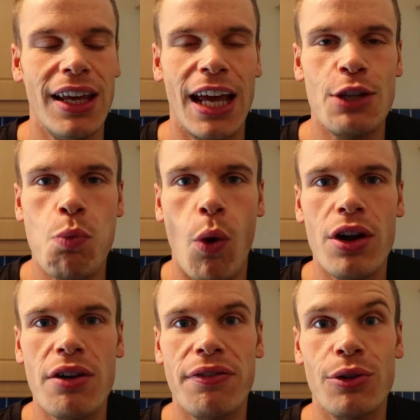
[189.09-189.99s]
it's
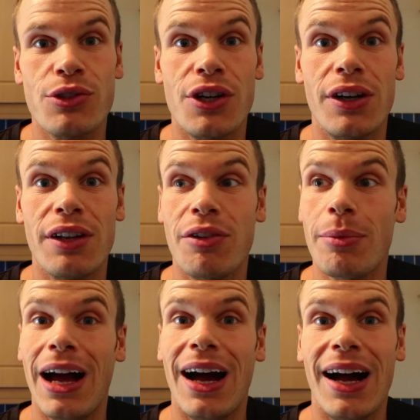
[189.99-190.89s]
wonderful, certainly from
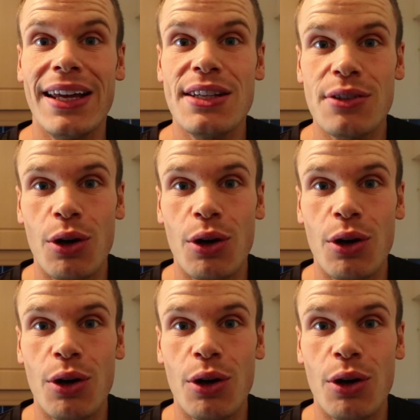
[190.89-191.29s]
the highs